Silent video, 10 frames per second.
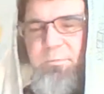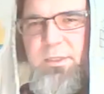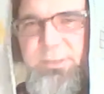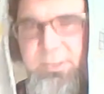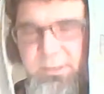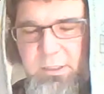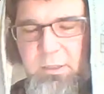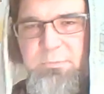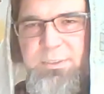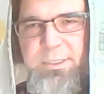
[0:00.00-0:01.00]

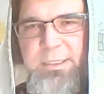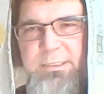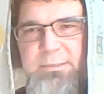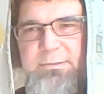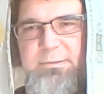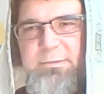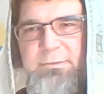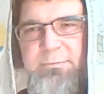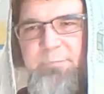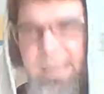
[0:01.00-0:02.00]
Shalom to you.
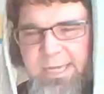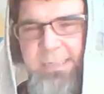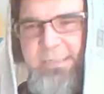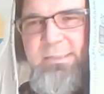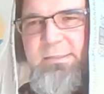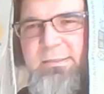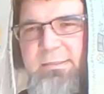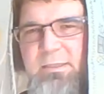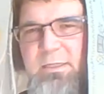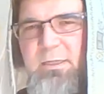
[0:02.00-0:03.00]
Peace.
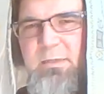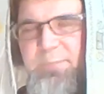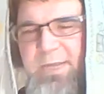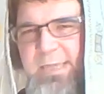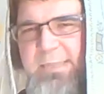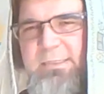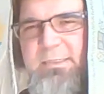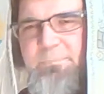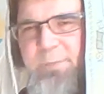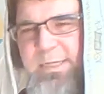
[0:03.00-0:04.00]

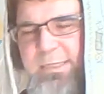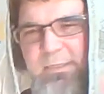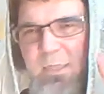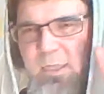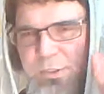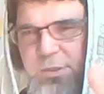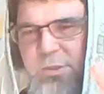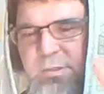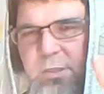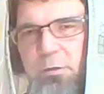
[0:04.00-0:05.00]
Peace, peace.
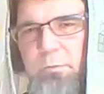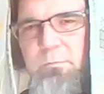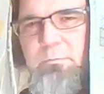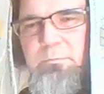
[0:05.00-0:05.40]
Shalom.